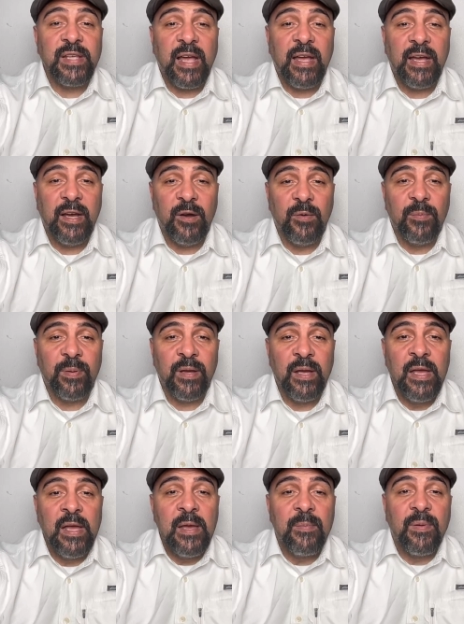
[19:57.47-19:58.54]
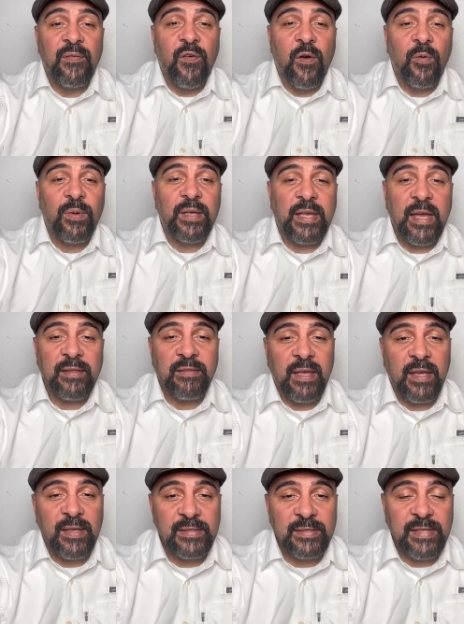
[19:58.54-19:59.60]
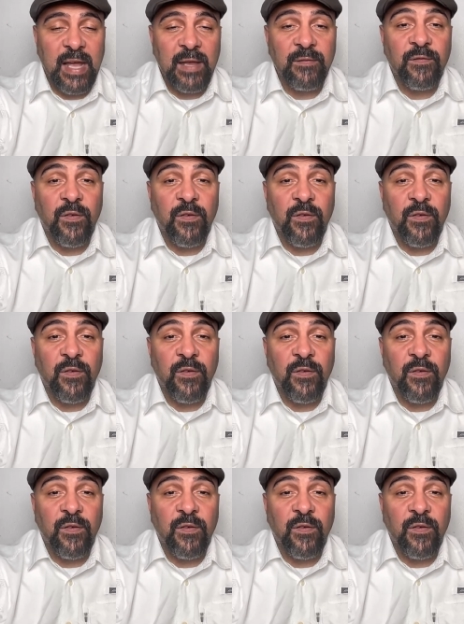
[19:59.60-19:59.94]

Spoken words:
that help. Before we get there, it's time